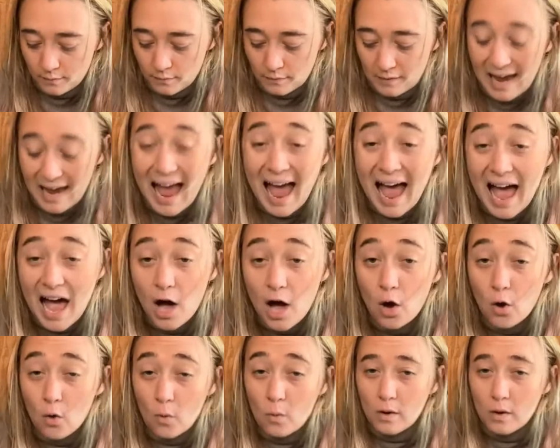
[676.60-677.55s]

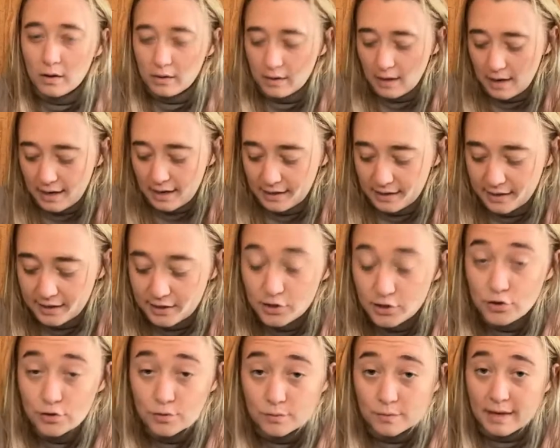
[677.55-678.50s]
how I can
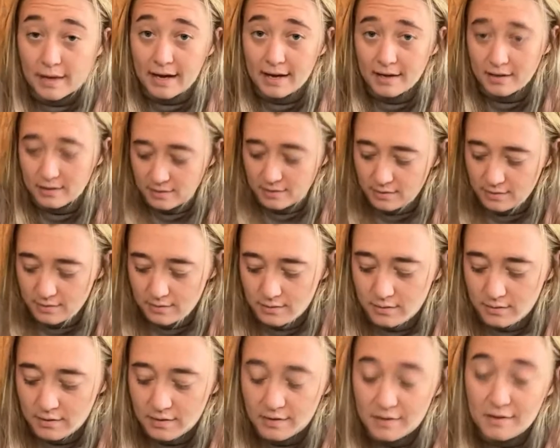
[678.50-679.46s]
do that,
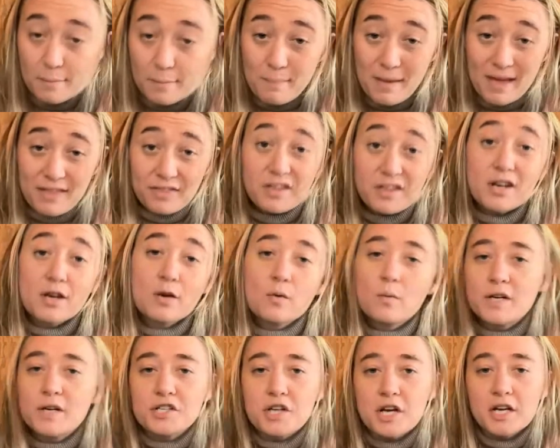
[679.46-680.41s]
the method in
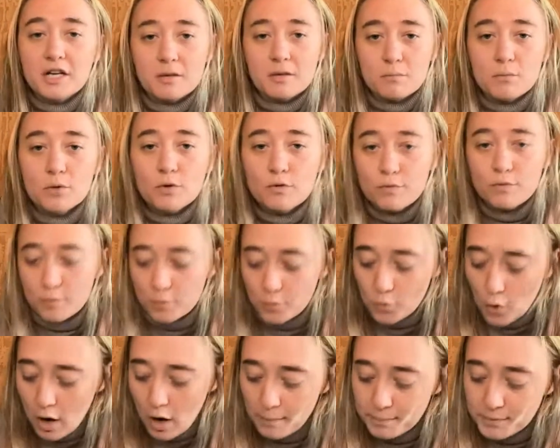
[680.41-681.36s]
which I can move through
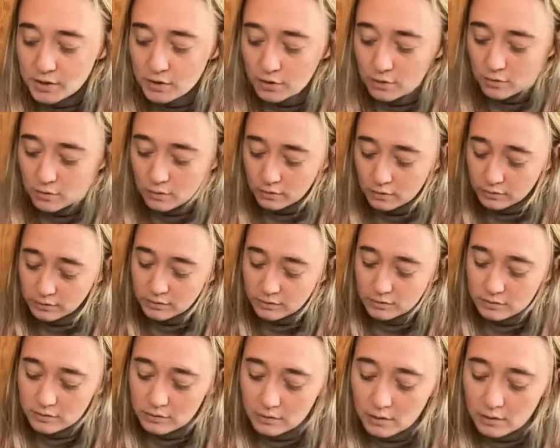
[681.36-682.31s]
obstacles.